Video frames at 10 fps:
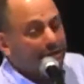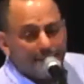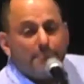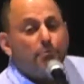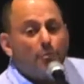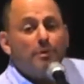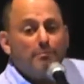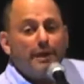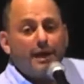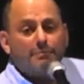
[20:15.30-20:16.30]
the problem
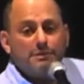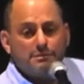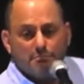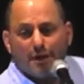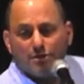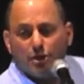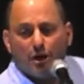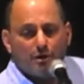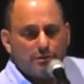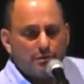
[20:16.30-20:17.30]
becomes much
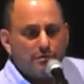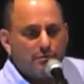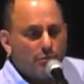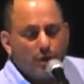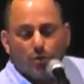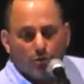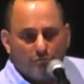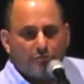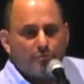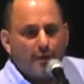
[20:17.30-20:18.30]
harder. We know it
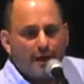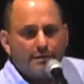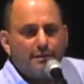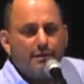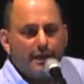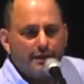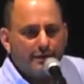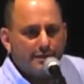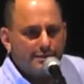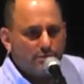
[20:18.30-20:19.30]
from other
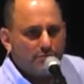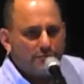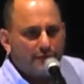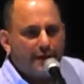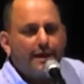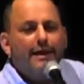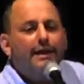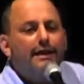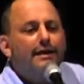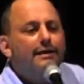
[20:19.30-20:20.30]
areas of
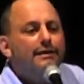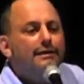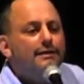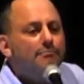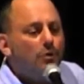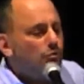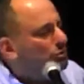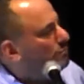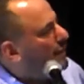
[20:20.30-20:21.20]
motion